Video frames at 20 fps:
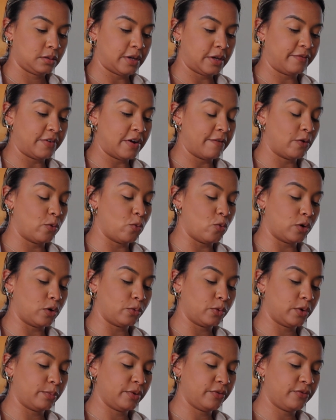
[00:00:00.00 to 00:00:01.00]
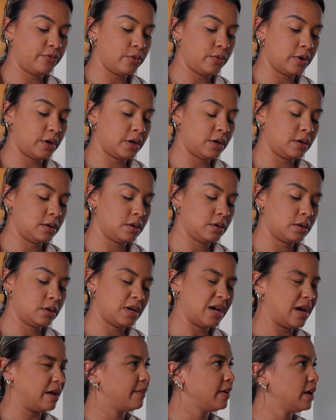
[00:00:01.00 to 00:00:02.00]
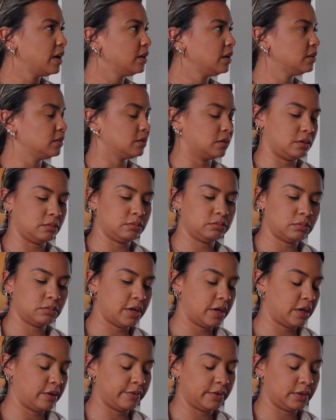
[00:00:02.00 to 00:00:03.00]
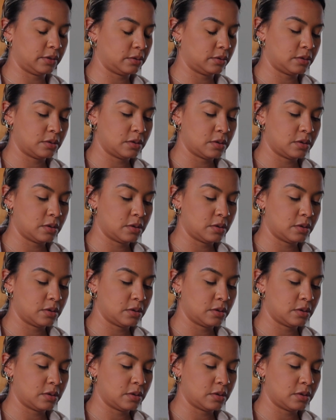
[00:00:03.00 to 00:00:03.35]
I've never worn one before. Have I? No, I haven't.